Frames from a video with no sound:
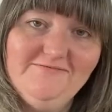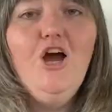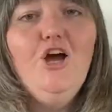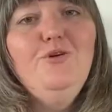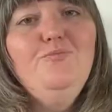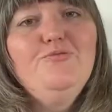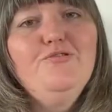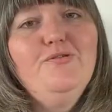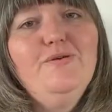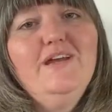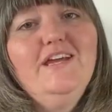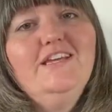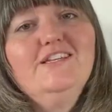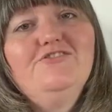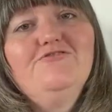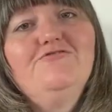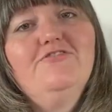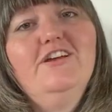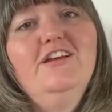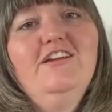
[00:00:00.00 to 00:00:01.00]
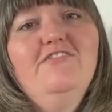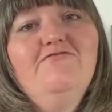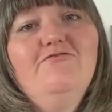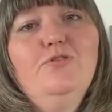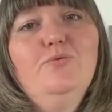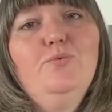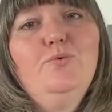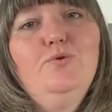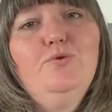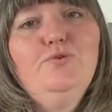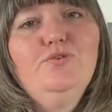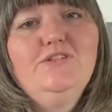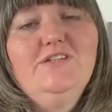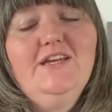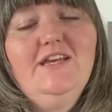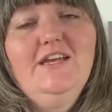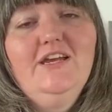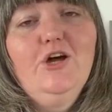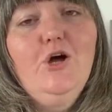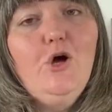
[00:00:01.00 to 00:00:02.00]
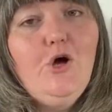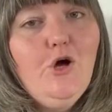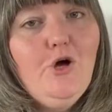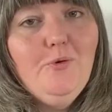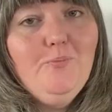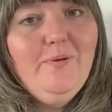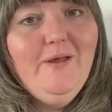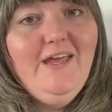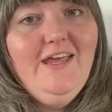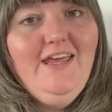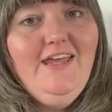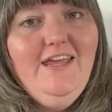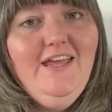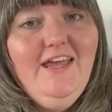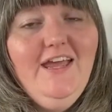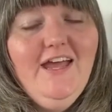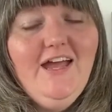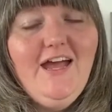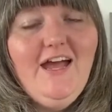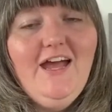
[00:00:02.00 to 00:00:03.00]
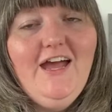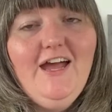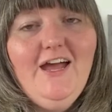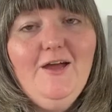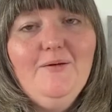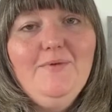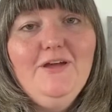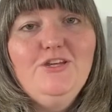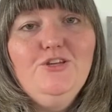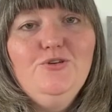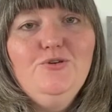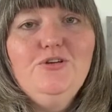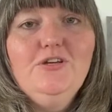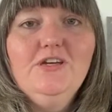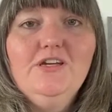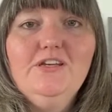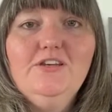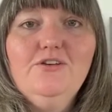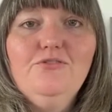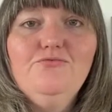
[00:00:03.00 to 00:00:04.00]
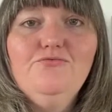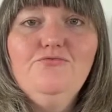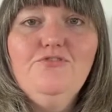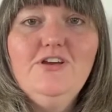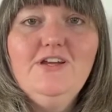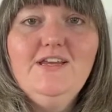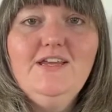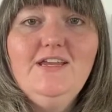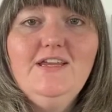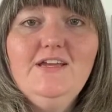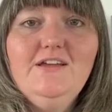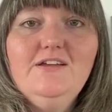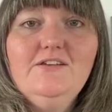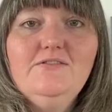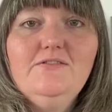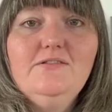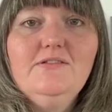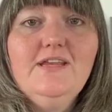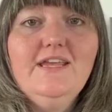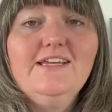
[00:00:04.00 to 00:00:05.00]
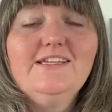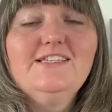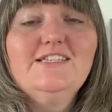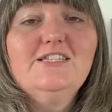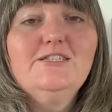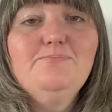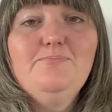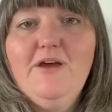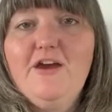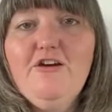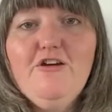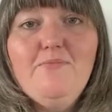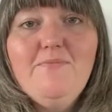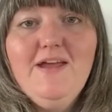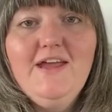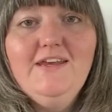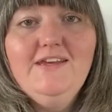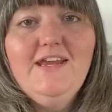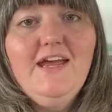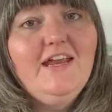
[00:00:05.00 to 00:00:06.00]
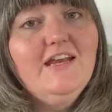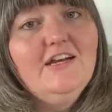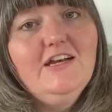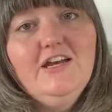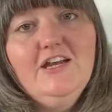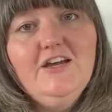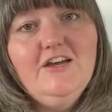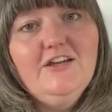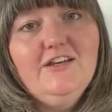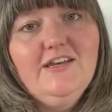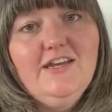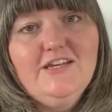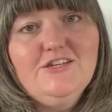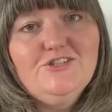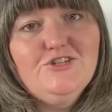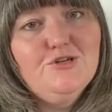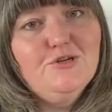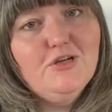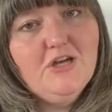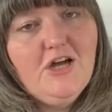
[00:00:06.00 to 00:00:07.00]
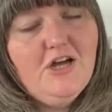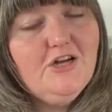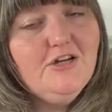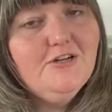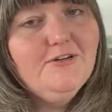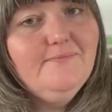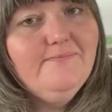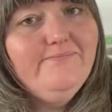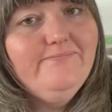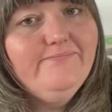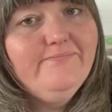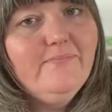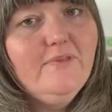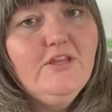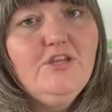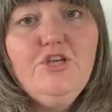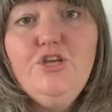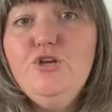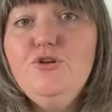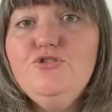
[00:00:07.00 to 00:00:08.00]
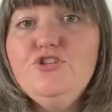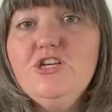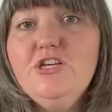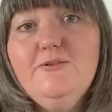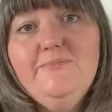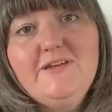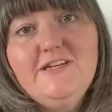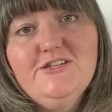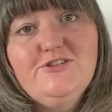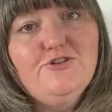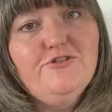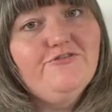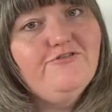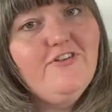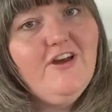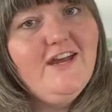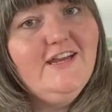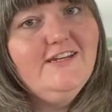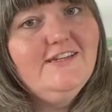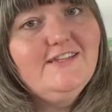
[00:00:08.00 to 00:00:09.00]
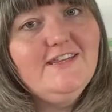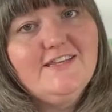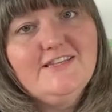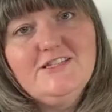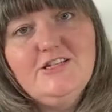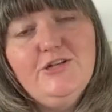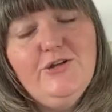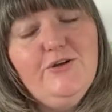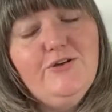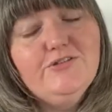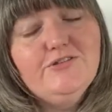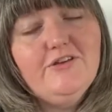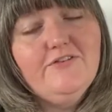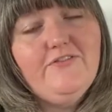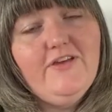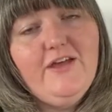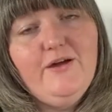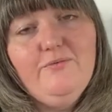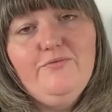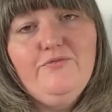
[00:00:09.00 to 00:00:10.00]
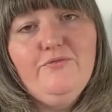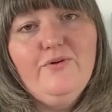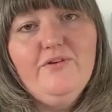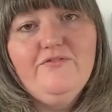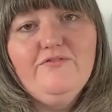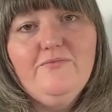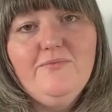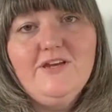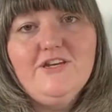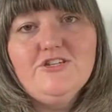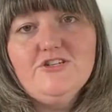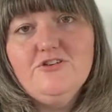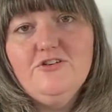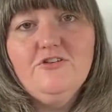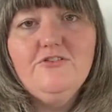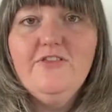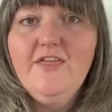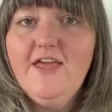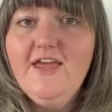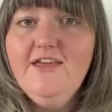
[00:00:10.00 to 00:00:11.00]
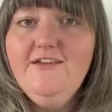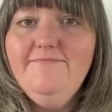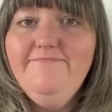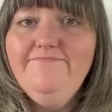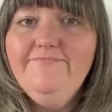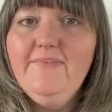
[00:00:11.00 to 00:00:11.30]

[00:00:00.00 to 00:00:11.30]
Homebrewing is a really rewarding hobby, and you can really experiment and learn as you go. YouTube is your friend. There's lots of helpful information on there.